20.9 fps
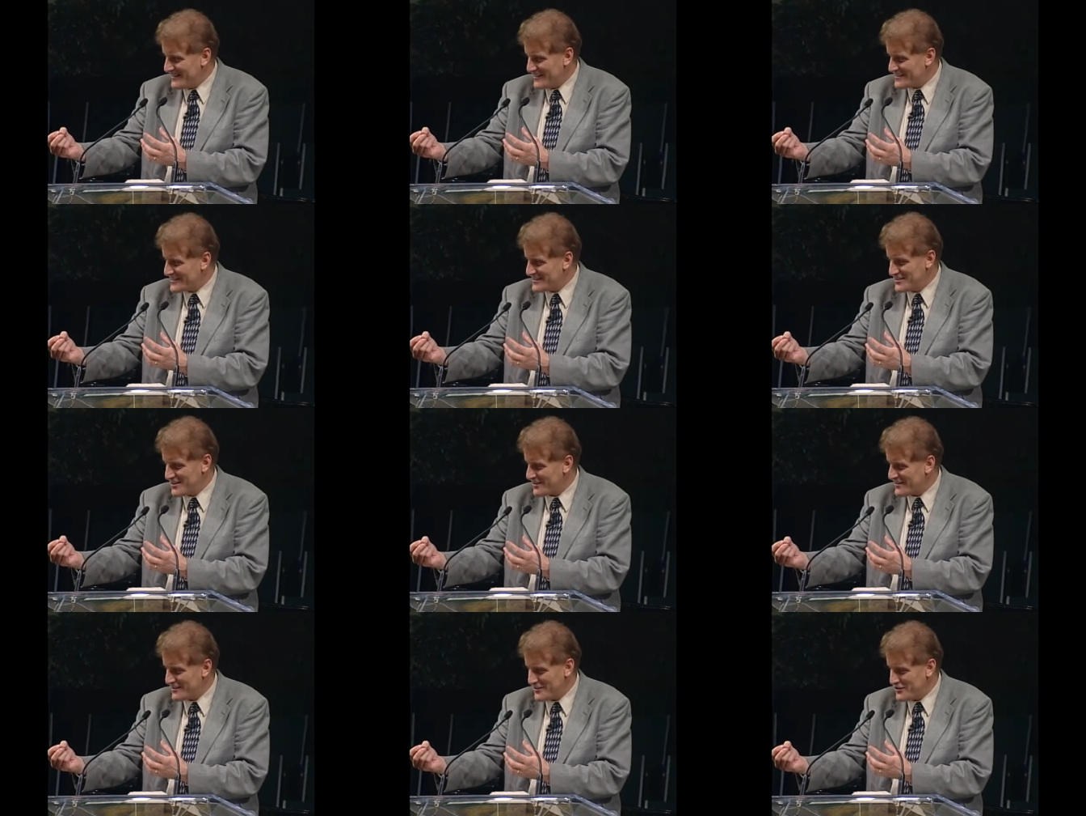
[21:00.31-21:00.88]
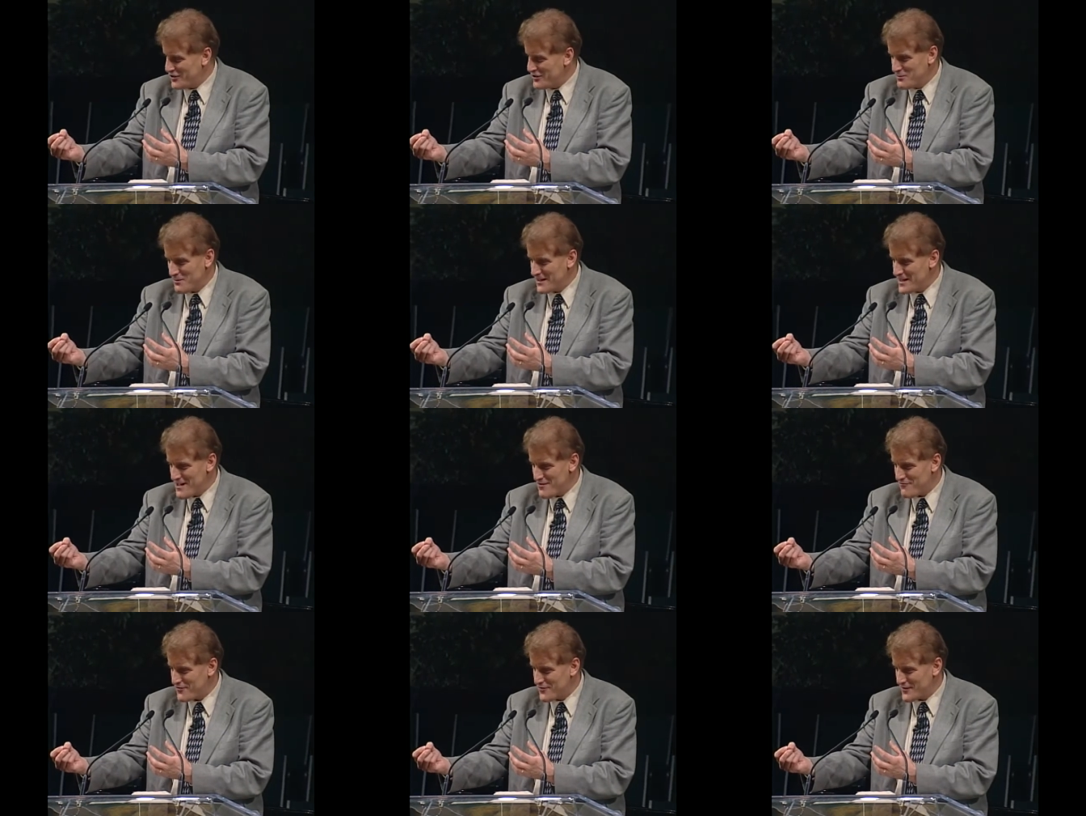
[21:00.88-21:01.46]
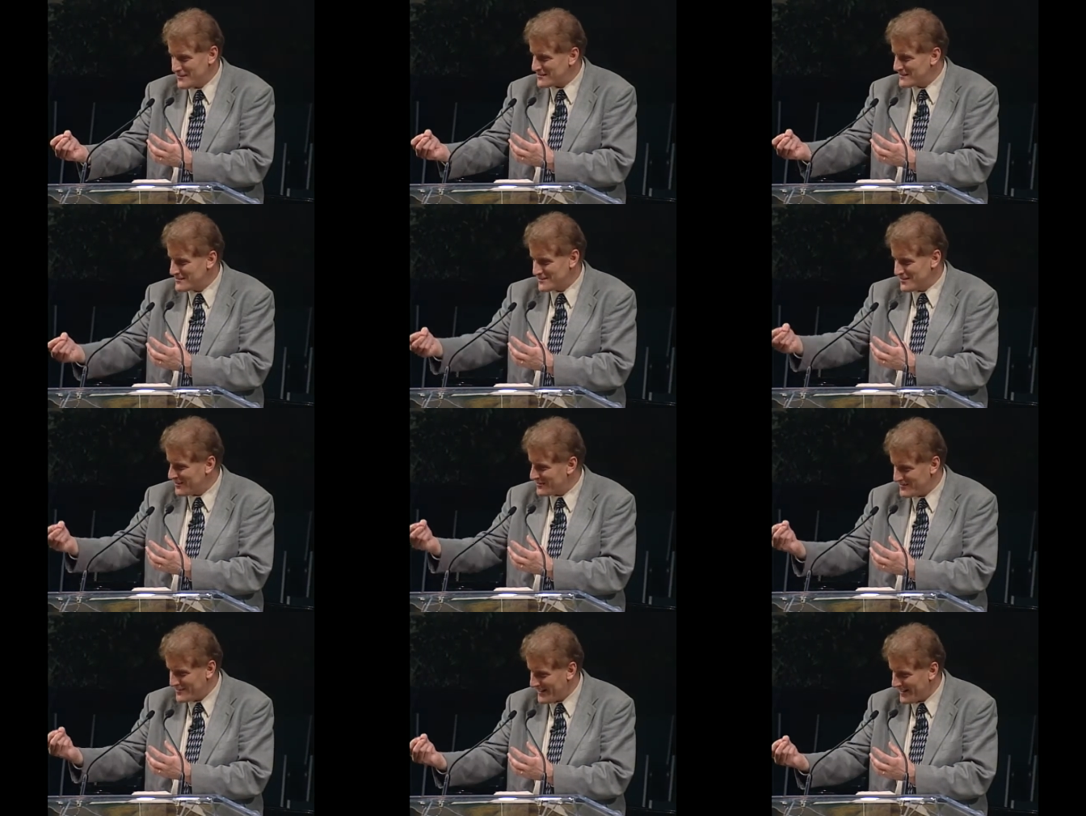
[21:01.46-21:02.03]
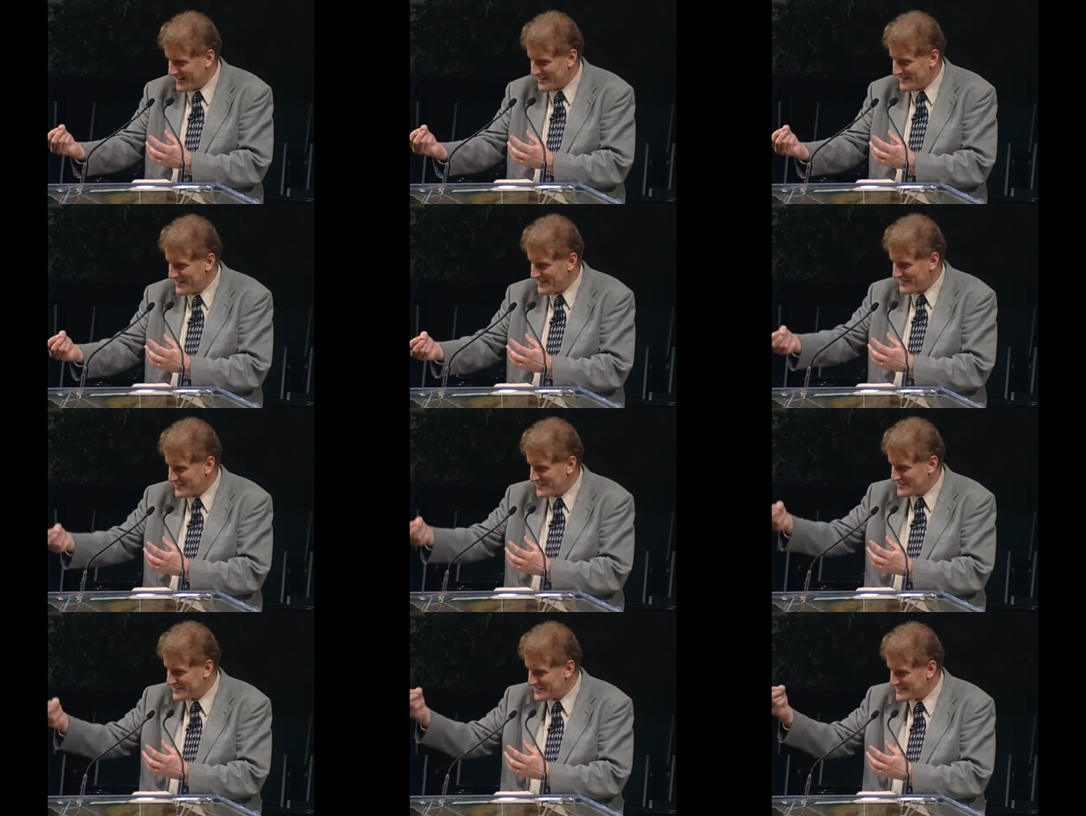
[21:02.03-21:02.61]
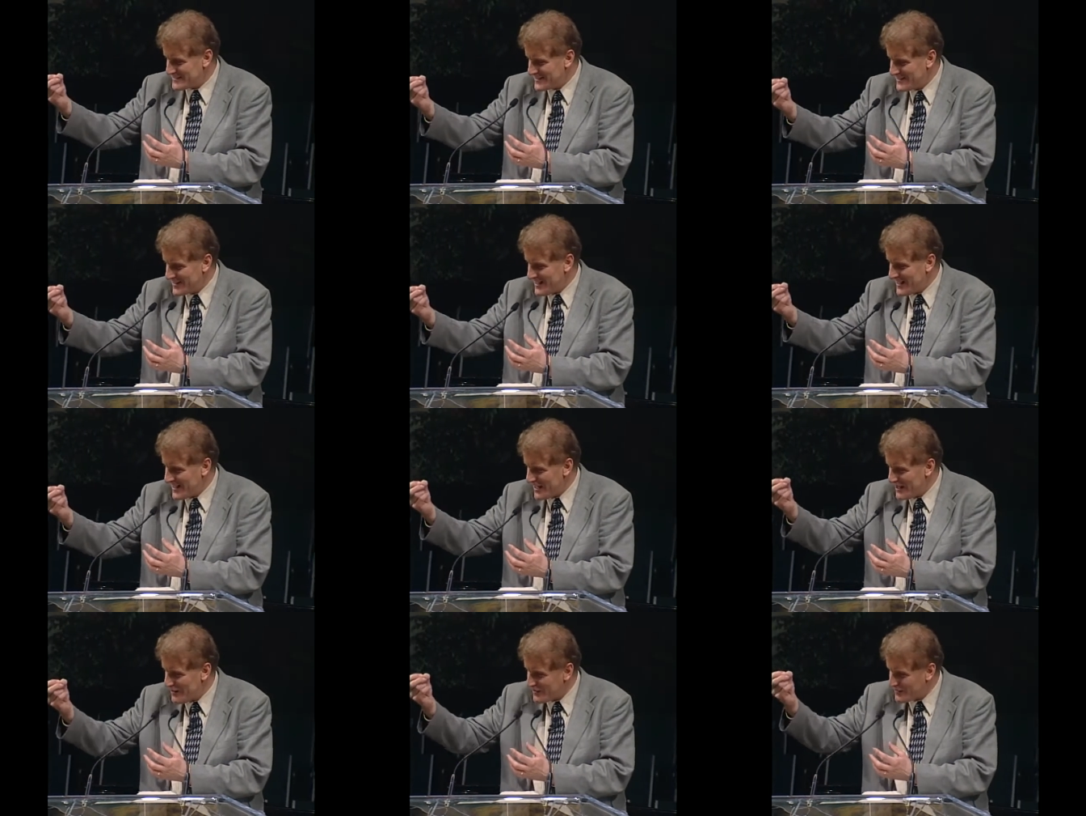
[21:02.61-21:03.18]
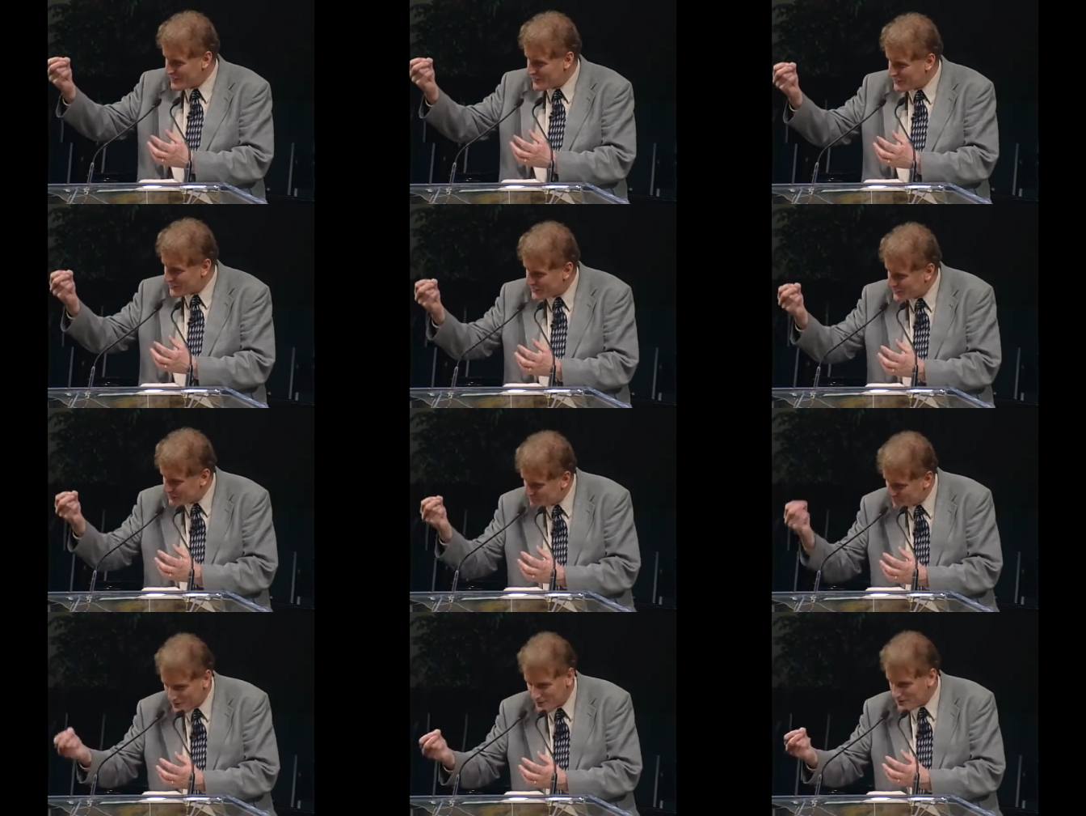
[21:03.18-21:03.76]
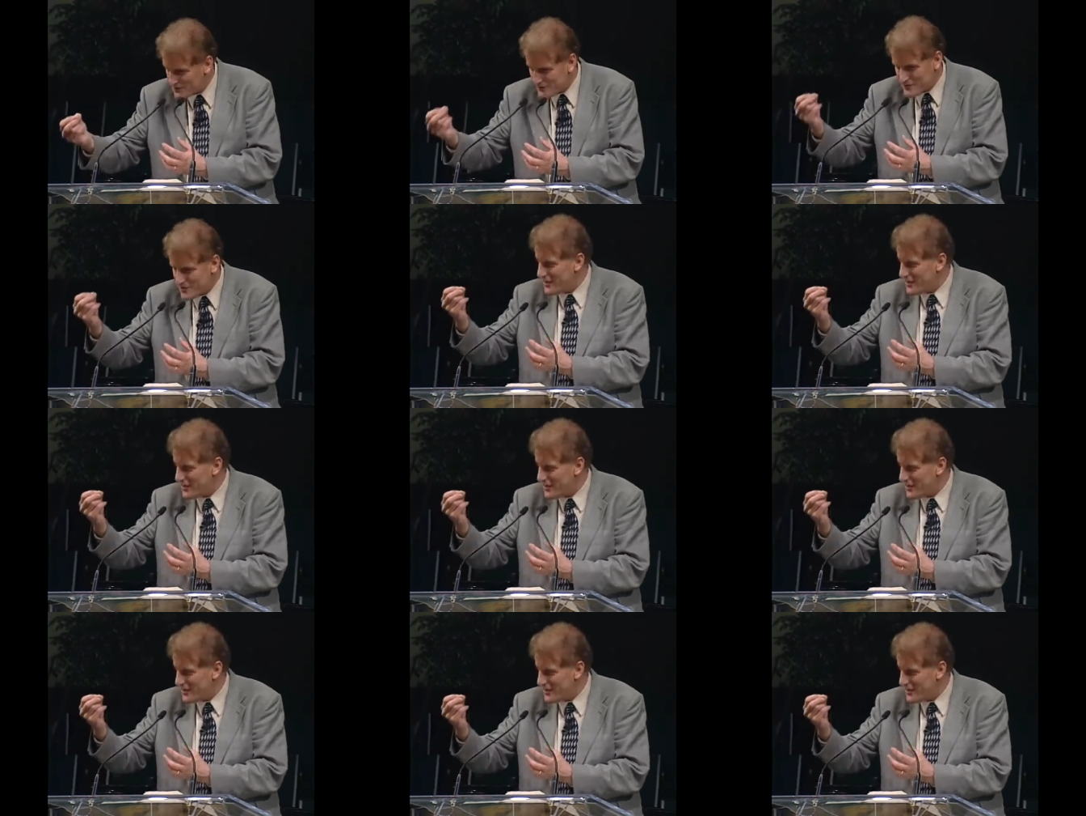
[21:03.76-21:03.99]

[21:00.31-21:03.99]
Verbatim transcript: This is not in human effort. This is not technique. This is allowing the Spirit